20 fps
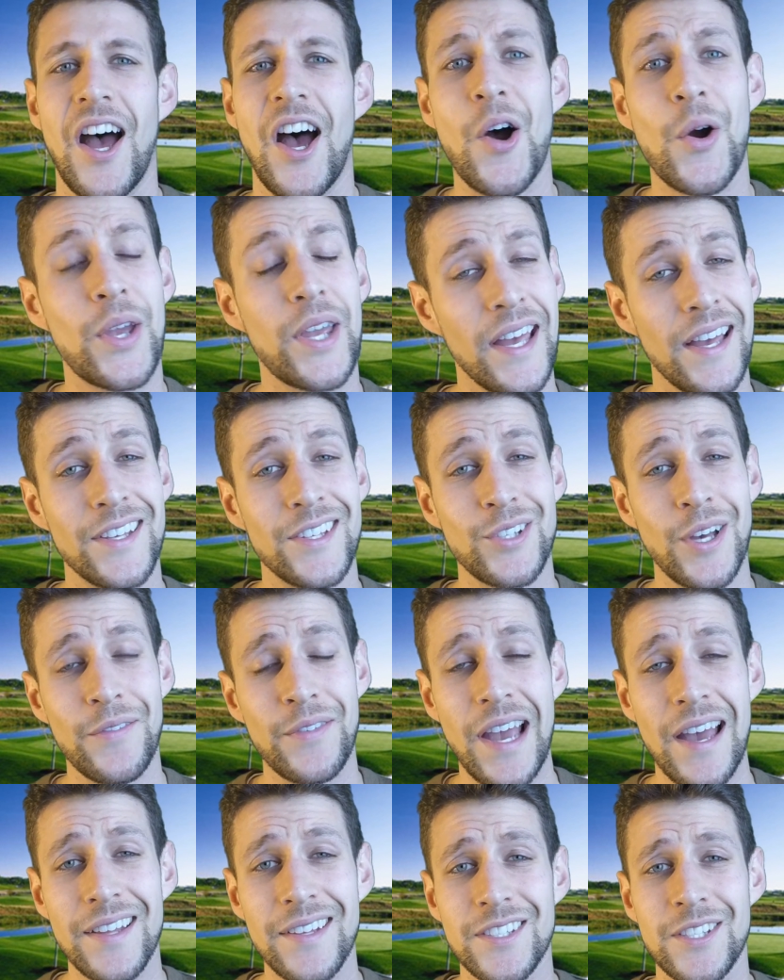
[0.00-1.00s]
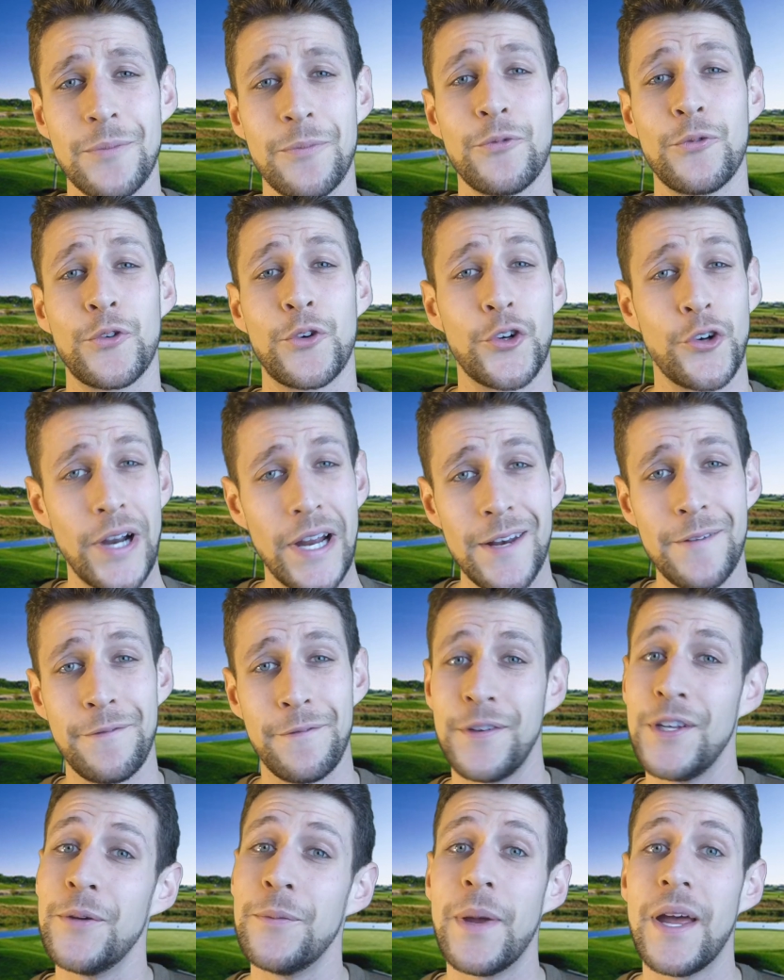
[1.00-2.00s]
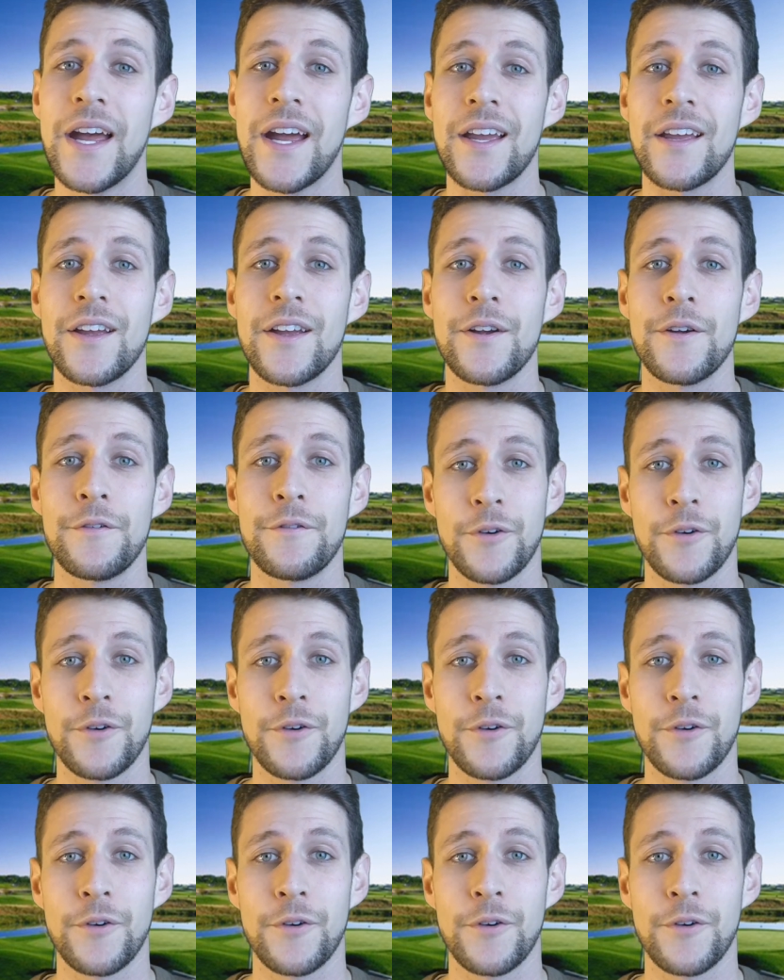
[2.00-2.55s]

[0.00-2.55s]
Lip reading: Okay, so I've gotten some great feedback